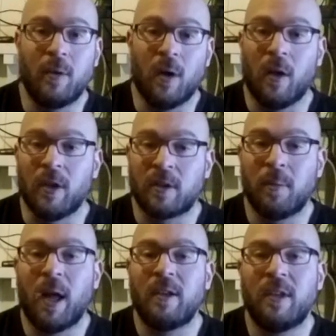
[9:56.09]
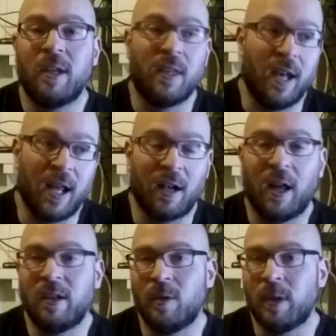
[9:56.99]
due to all the splicing and then
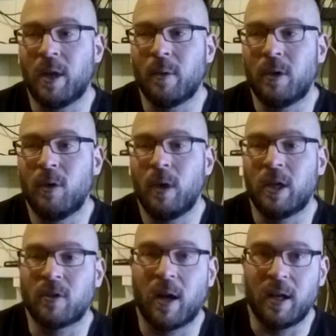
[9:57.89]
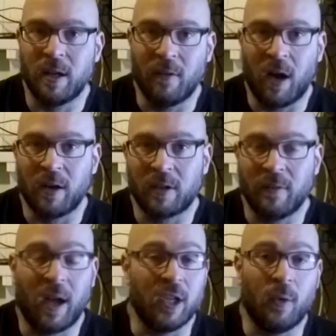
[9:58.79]
analyzing what they were doing and trying to give honest
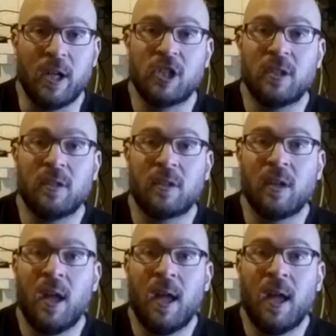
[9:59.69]
evaluations.